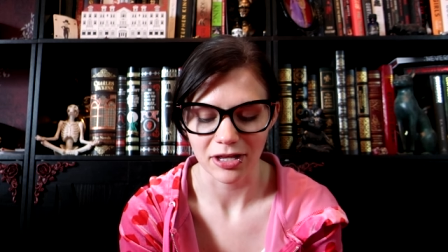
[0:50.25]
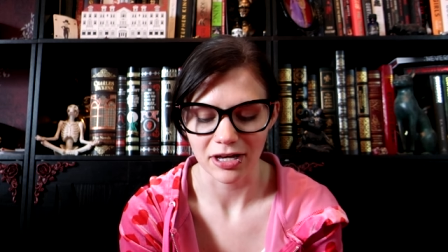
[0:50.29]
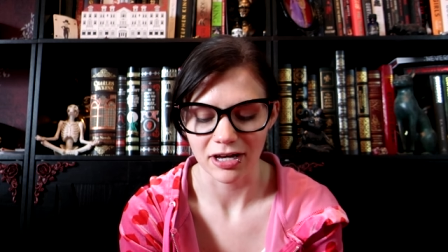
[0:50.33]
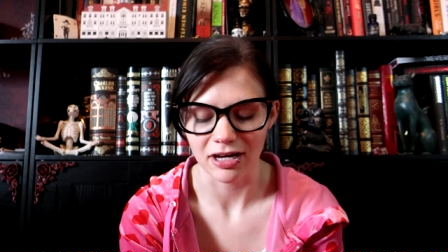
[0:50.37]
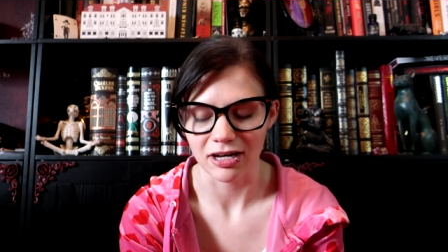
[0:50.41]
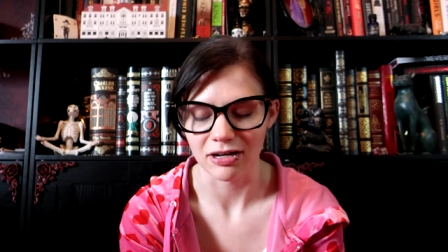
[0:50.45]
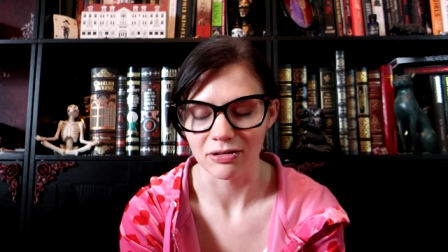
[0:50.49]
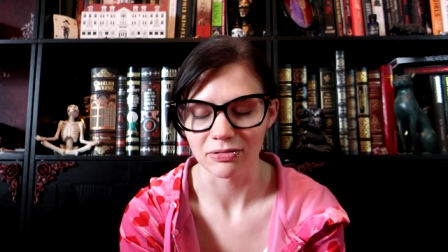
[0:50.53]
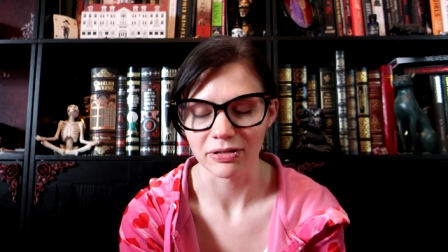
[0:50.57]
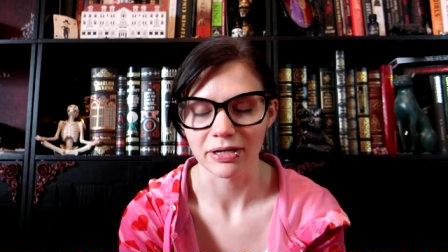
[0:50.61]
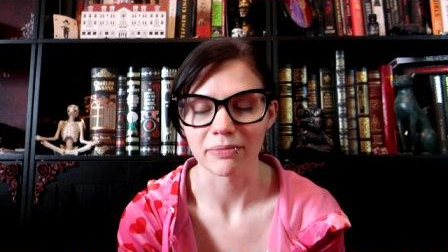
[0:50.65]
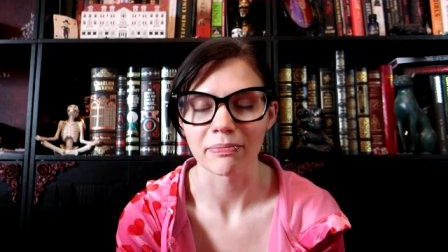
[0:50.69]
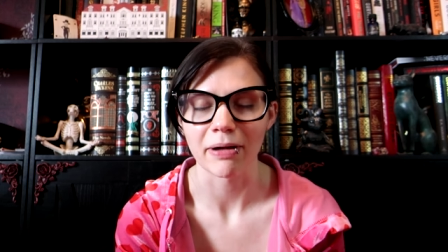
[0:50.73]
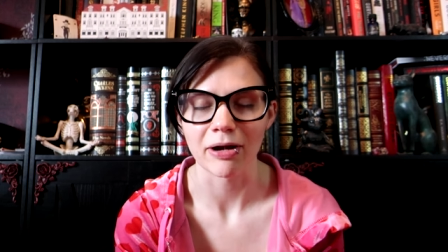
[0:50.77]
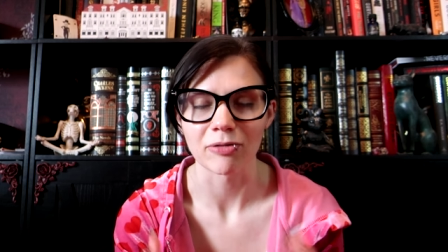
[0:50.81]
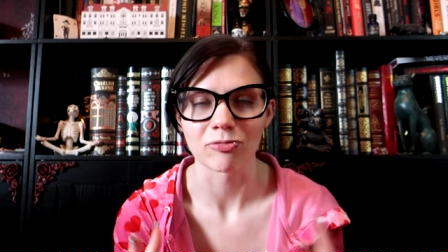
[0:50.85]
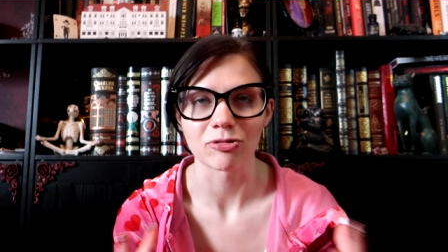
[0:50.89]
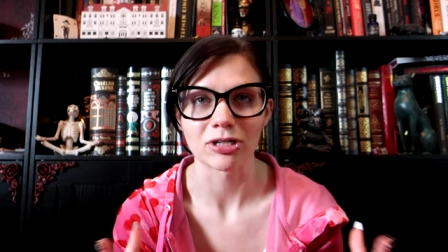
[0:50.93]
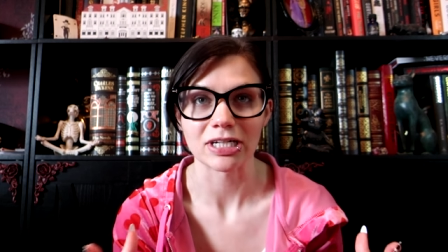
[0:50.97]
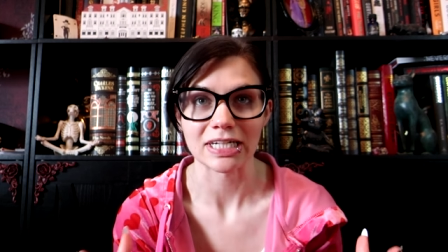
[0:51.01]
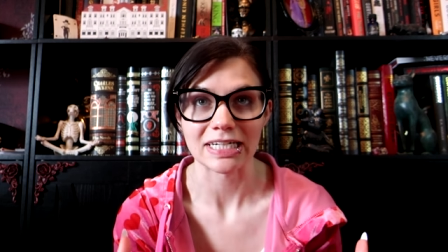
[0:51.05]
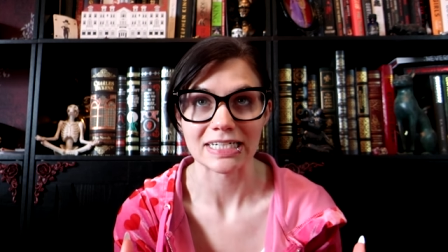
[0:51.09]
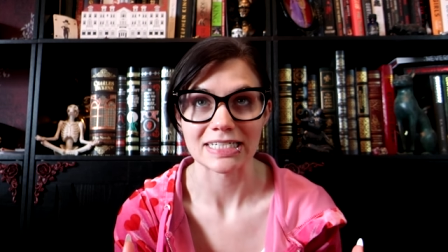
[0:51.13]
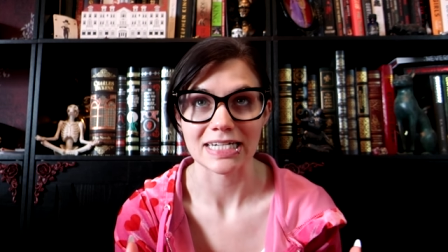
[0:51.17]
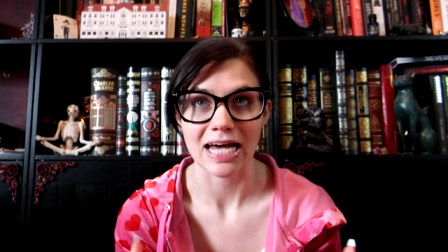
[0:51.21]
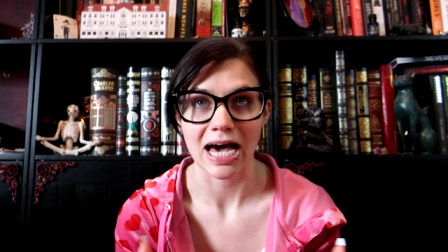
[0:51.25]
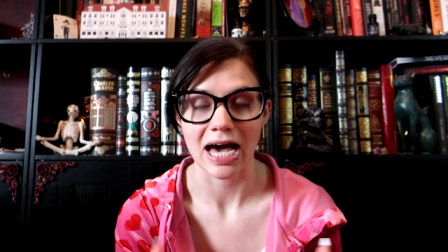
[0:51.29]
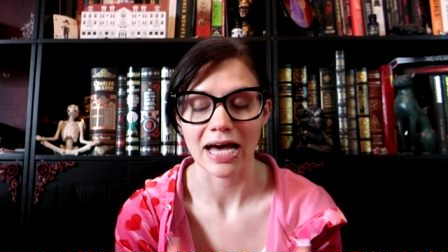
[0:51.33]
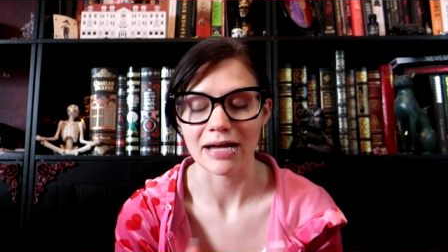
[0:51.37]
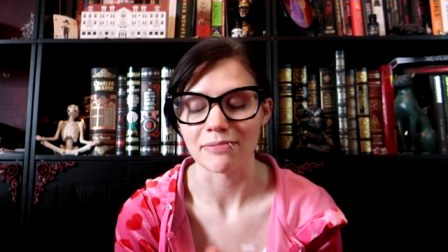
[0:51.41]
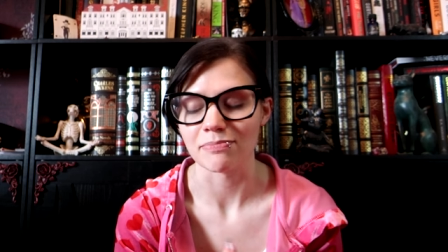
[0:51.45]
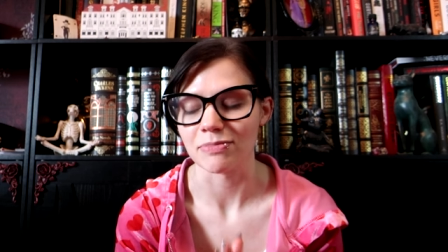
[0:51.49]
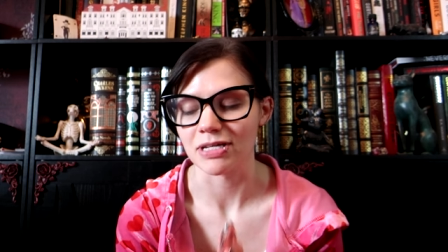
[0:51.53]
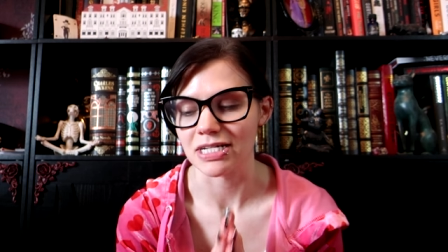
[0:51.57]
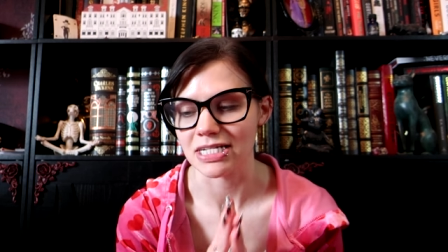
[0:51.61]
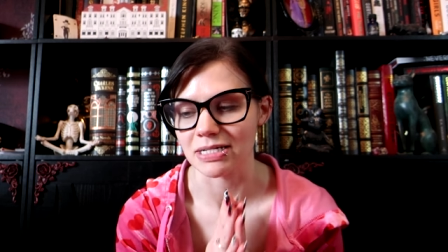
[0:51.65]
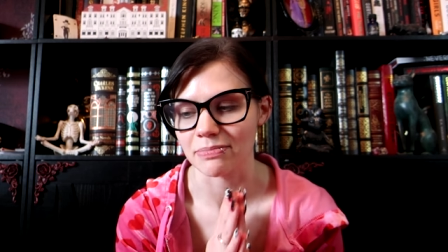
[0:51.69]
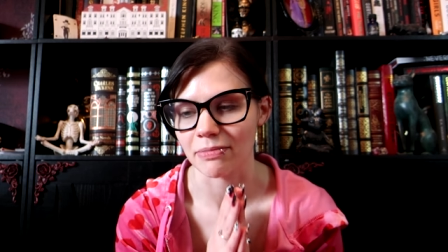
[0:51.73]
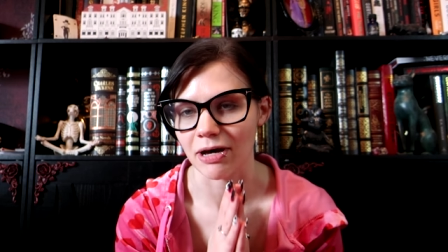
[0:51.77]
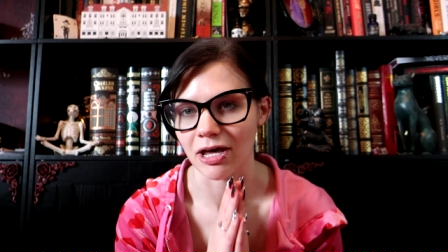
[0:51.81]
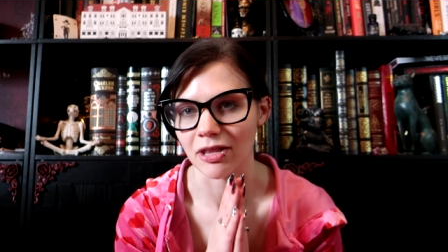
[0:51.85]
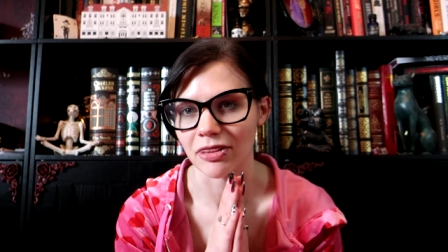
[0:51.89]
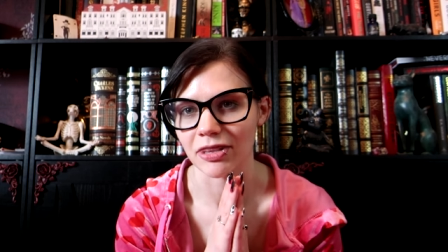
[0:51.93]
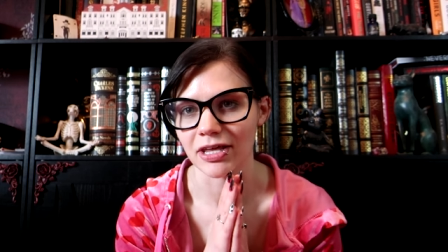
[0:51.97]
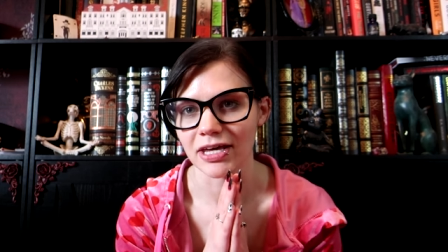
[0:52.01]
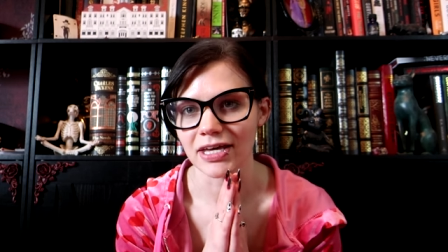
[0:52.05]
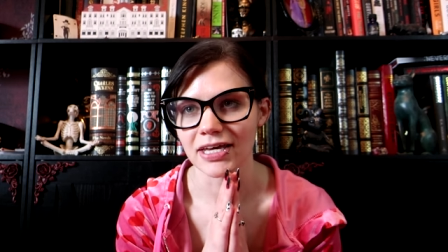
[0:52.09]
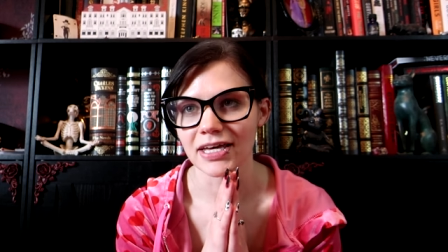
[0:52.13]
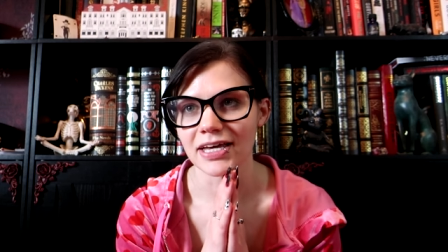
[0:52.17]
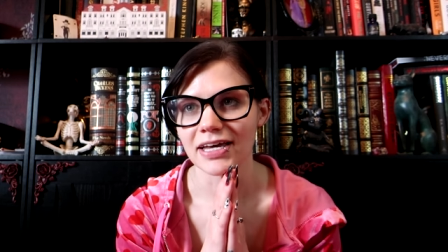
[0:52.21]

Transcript: uh, like my reading time this month.